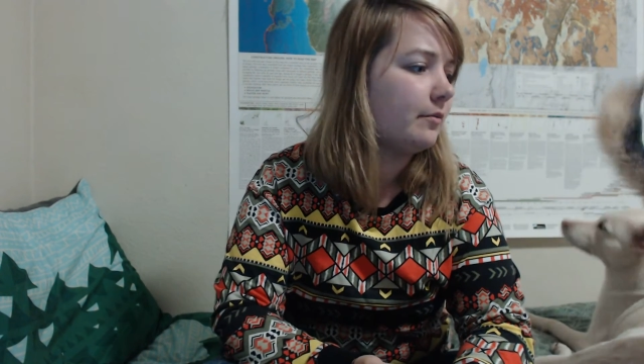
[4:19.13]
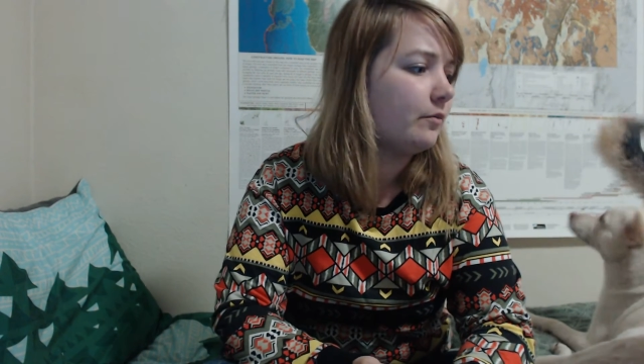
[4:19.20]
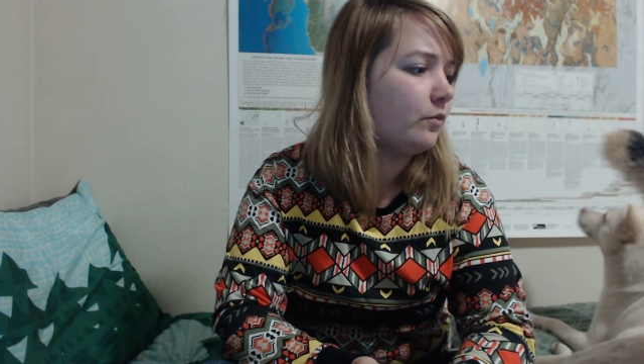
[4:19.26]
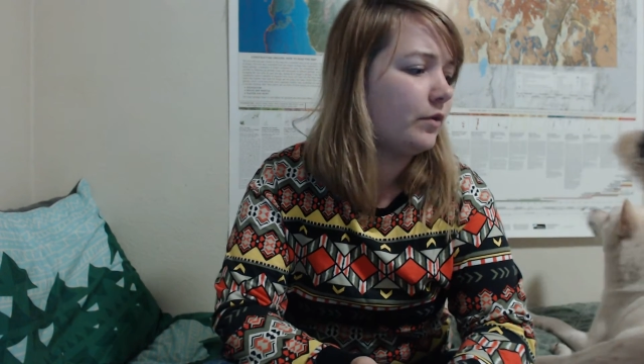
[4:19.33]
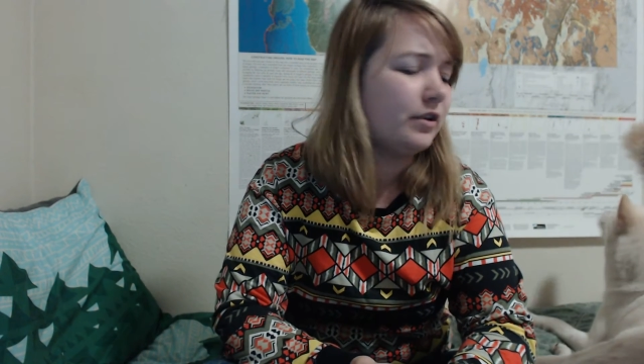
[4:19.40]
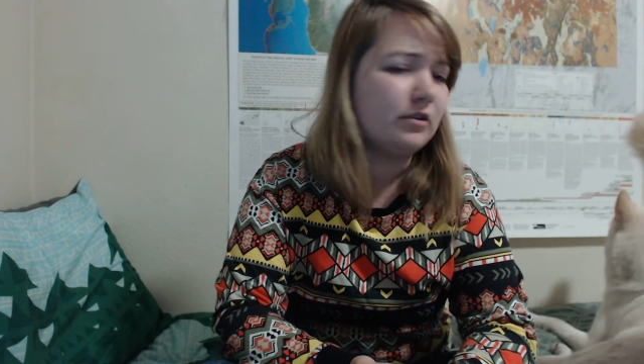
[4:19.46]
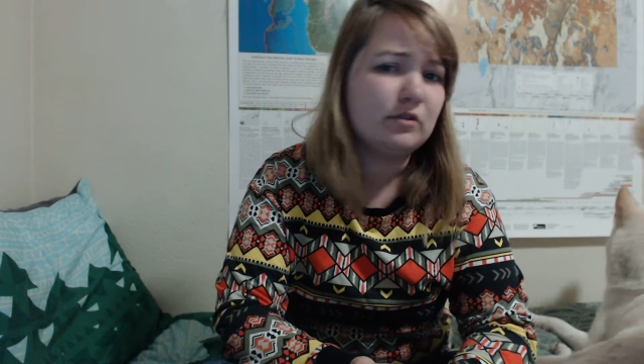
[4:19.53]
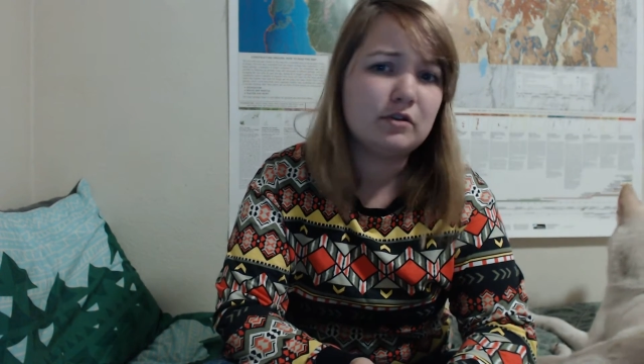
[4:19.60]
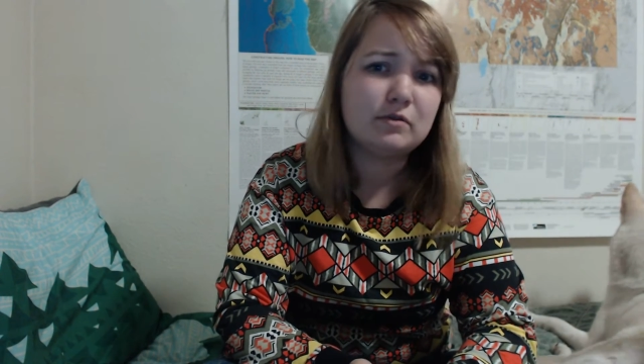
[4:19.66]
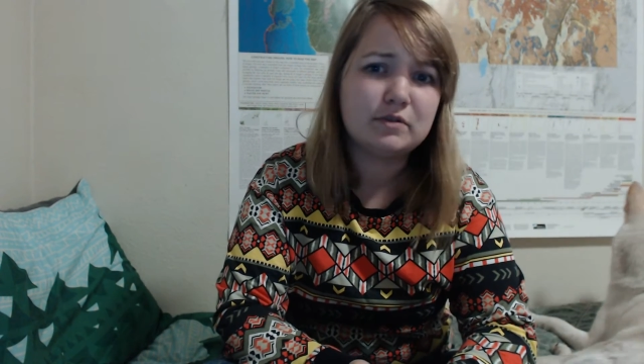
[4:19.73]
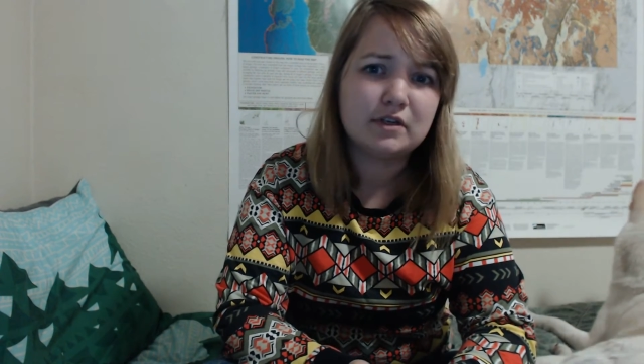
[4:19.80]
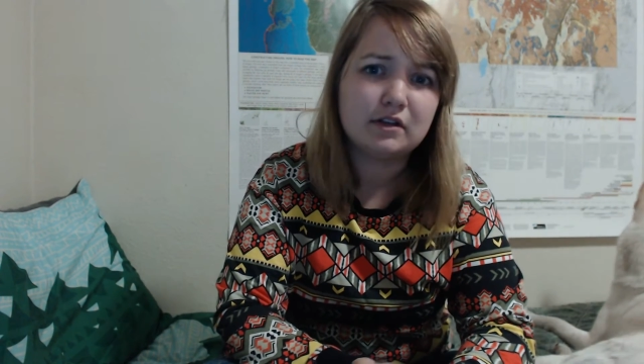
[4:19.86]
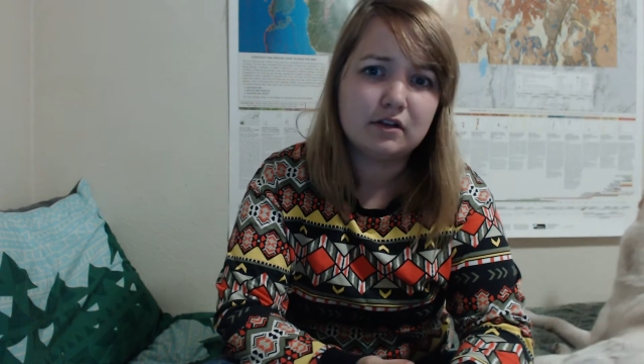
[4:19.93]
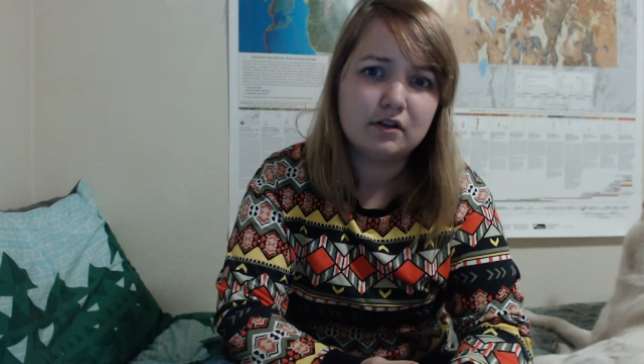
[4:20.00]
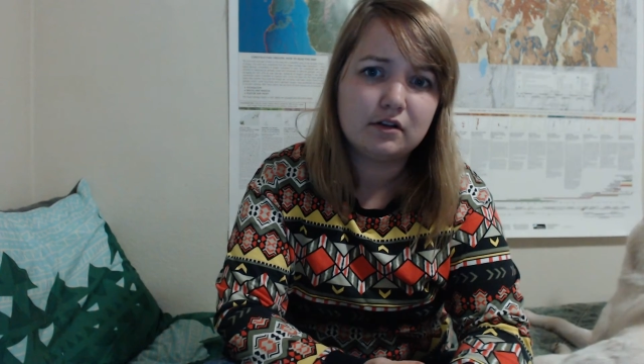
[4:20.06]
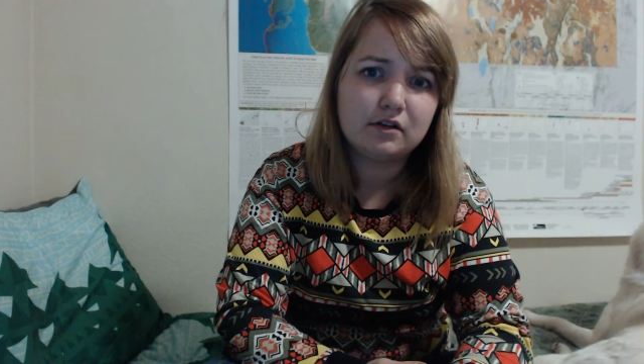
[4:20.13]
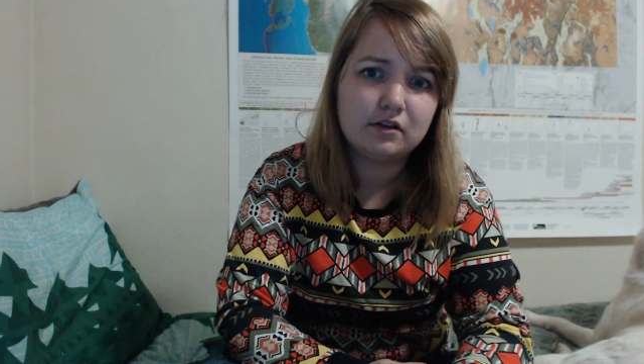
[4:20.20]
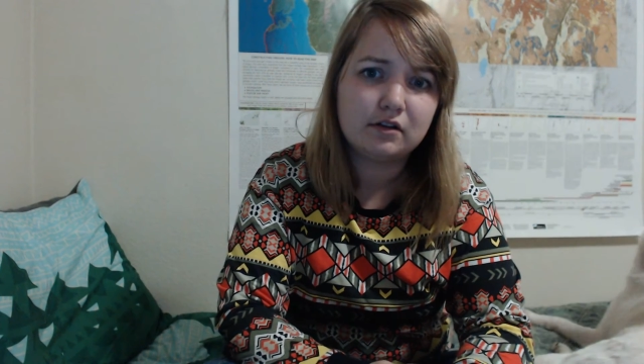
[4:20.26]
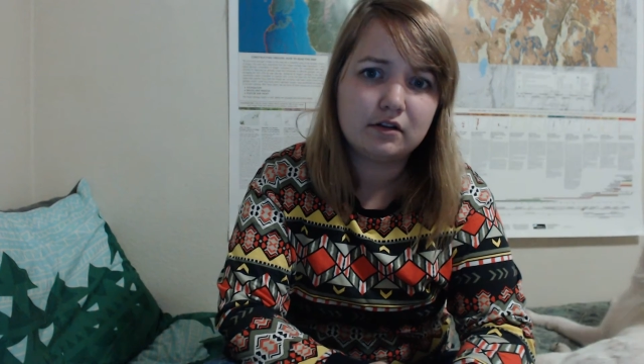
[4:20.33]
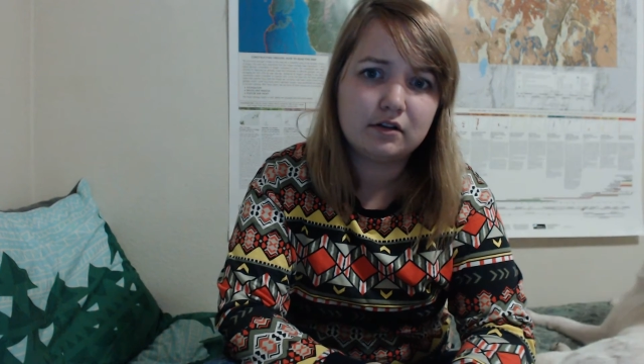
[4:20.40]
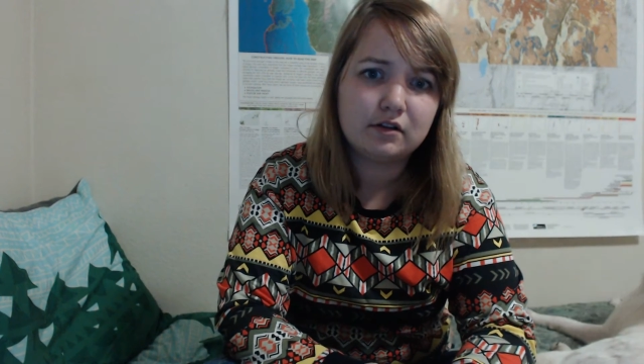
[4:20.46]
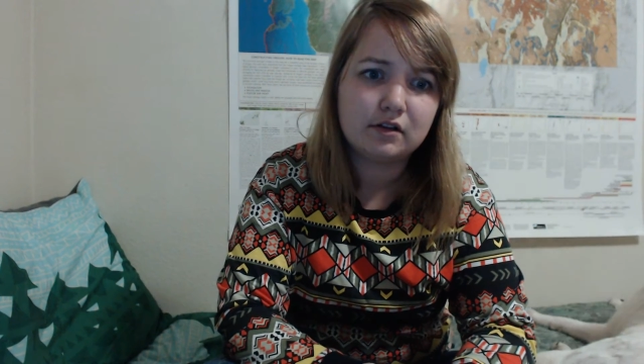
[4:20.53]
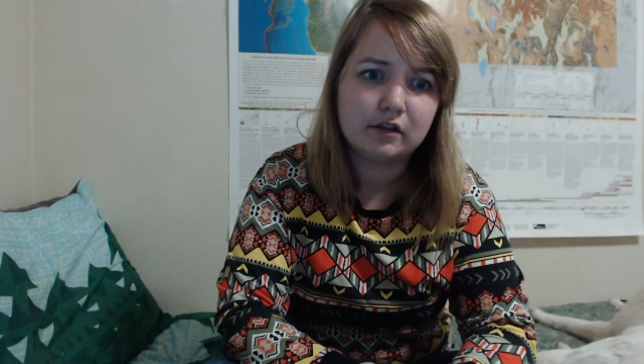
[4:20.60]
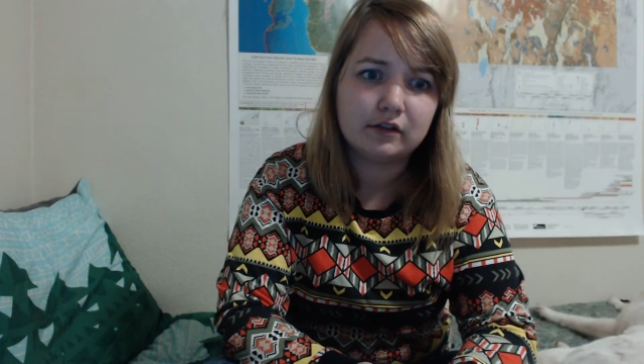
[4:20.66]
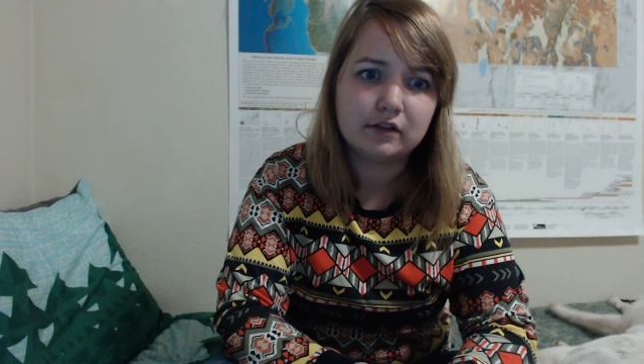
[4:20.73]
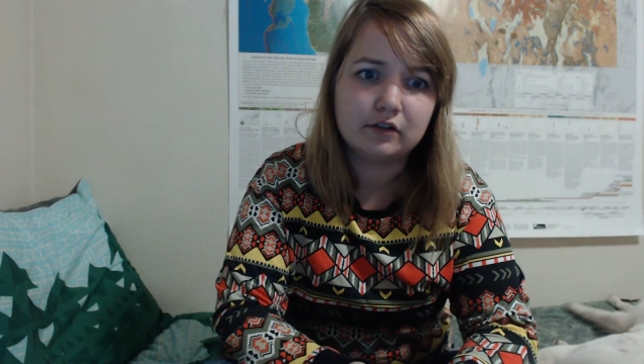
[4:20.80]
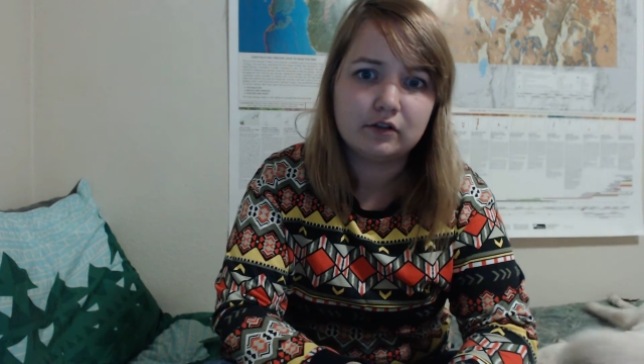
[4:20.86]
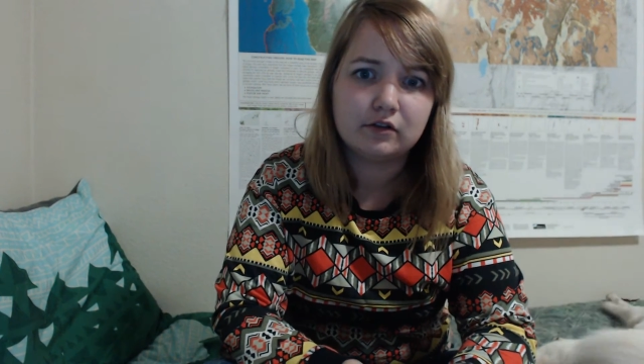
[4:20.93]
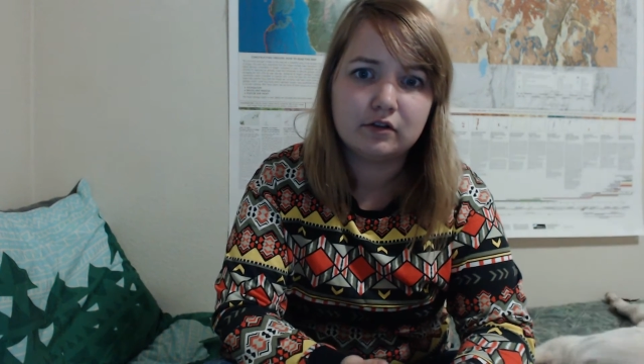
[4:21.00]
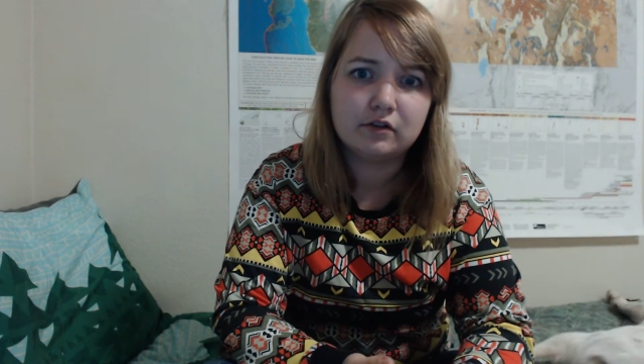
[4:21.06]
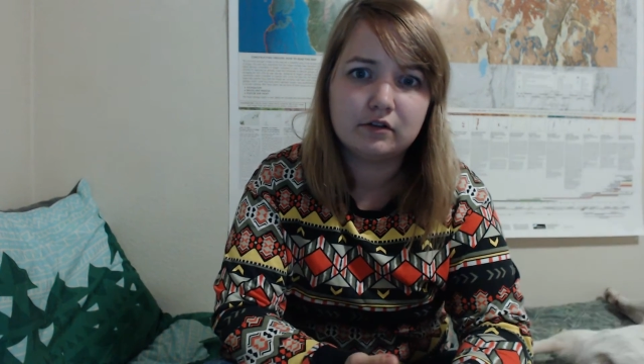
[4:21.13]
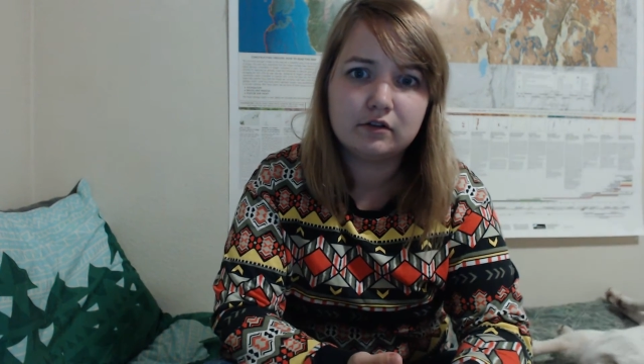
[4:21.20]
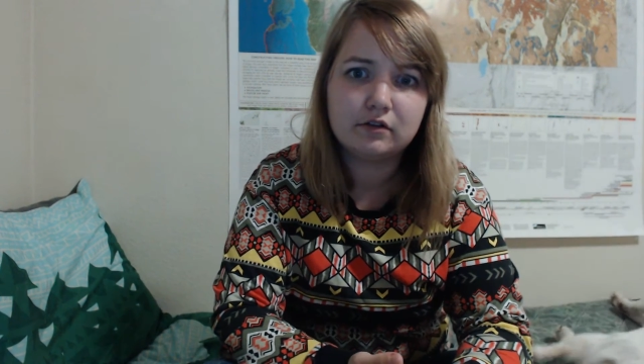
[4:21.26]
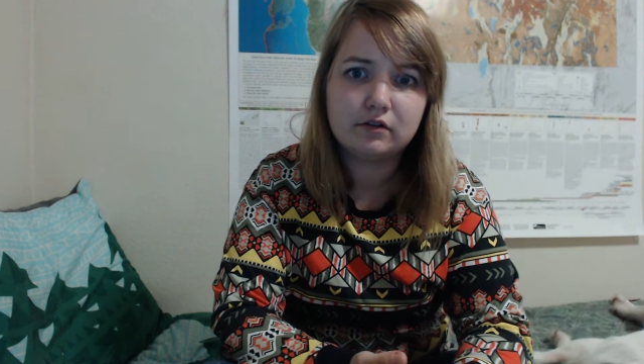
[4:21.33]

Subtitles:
when you use it a little